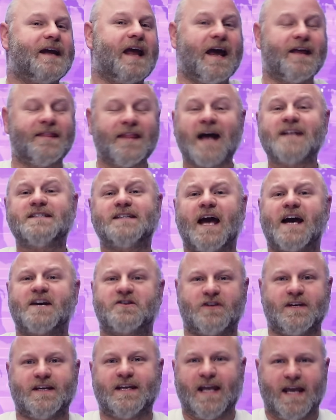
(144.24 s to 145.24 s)
And that's
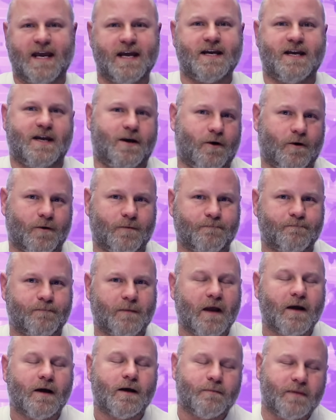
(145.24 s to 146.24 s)
actually key here,
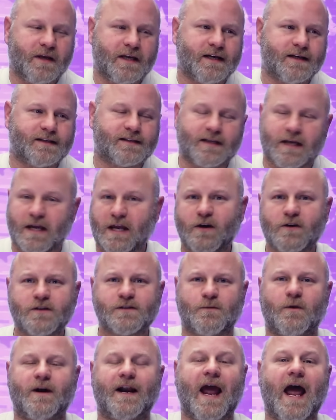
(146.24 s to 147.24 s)
because
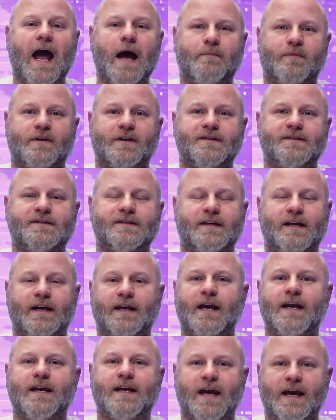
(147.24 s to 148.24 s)
here's what happens
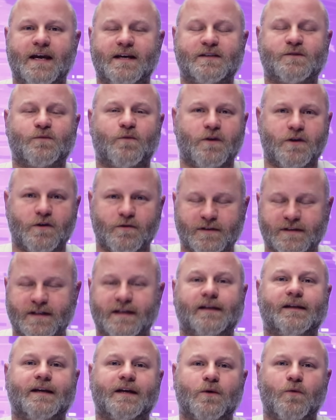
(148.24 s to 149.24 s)
in a case where you're
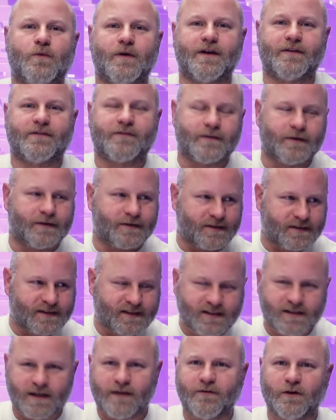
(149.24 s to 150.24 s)
dealing with
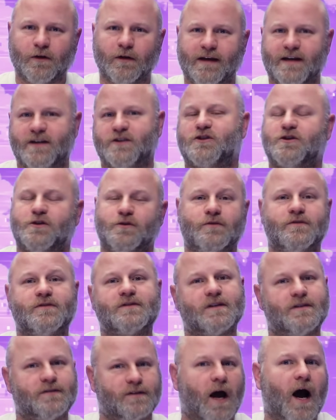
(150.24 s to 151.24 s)
civil
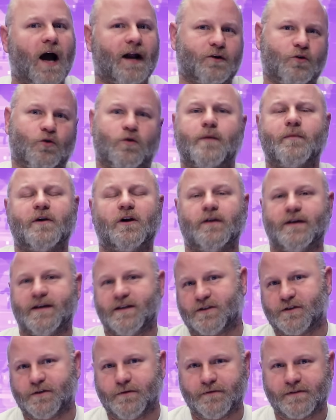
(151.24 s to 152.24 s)
issues, not criminal
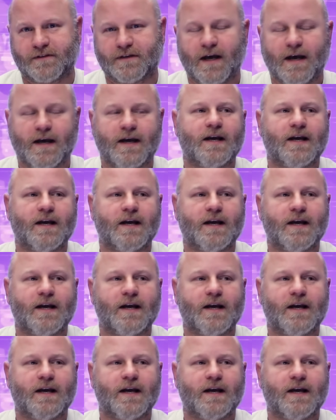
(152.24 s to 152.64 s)
issues.